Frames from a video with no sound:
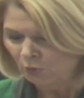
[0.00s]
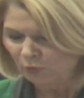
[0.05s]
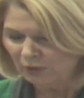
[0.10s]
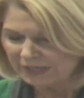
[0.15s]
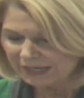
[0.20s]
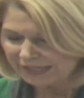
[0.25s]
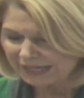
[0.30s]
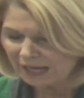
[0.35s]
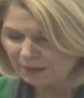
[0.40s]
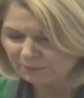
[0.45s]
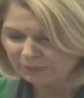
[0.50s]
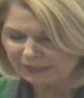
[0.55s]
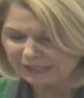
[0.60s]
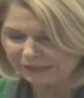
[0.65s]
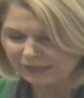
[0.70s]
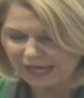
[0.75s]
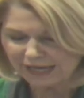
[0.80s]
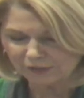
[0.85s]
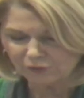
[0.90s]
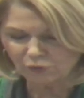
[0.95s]
When a
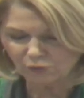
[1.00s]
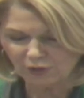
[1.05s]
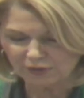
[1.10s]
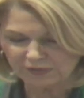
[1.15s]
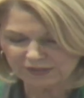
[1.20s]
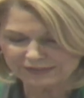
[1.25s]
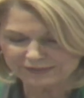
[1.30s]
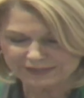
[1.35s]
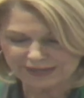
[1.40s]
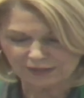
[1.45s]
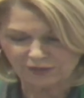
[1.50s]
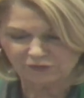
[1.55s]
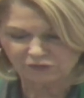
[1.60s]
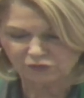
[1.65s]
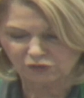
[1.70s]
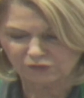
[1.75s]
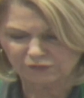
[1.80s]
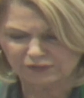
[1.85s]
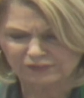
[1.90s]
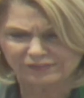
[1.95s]
company like North End
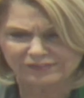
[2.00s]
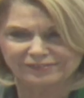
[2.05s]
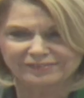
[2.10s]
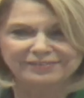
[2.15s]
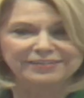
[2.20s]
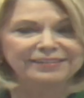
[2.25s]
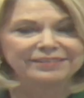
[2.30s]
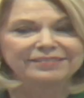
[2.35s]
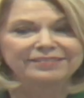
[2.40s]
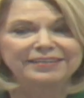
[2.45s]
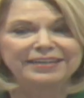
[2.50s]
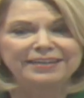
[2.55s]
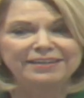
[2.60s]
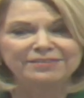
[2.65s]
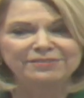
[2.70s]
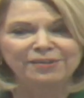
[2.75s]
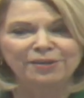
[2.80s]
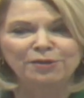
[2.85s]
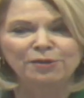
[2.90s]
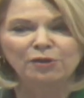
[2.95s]
Teleservices
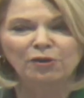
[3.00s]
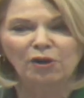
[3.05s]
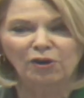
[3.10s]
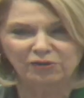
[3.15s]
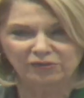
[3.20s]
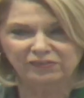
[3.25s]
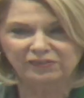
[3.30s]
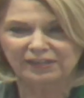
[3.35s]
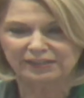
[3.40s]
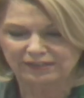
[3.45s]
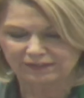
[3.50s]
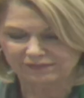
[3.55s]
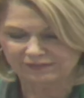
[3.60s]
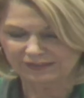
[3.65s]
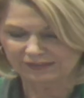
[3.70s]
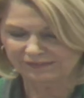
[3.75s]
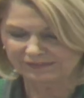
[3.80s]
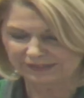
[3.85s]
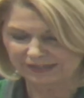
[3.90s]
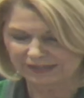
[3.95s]
succeeds, our city
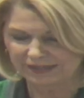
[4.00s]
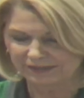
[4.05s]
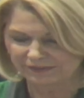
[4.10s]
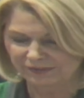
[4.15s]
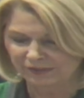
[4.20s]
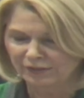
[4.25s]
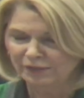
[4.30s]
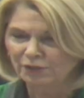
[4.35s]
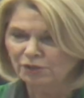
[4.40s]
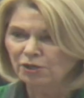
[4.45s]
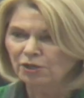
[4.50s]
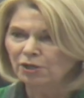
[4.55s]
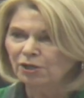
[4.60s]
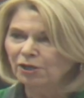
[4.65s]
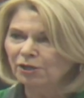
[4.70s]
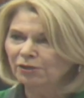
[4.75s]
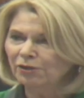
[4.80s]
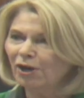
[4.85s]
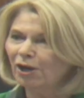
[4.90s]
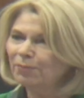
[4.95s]
succeeds.
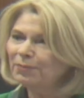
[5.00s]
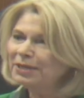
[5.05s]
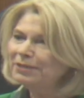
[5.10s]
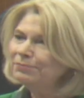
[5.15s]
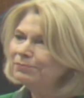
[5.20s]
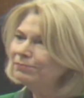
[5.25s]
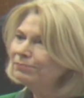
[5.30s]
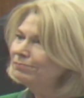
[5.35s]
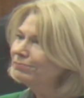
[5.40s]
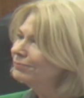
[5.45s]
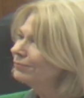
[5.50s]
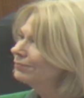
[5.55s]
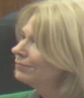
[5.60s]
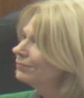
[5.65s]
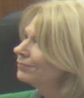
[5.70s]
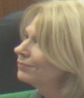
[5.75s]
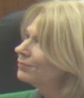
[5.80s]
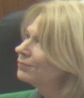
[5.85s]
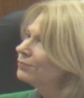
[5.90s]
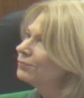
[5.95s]
Carmen,
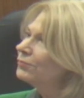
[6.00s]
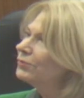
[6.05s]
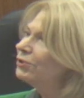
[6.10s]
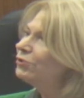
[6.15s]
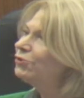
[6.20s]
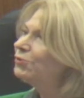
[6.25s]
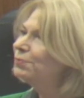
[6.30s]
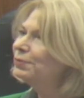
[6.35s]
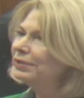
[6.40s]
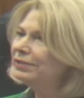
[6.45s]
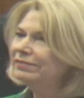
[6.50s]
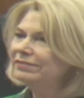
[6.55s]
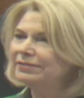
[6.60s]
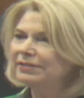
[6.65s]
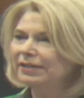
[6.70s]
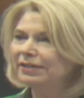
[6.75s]
could you please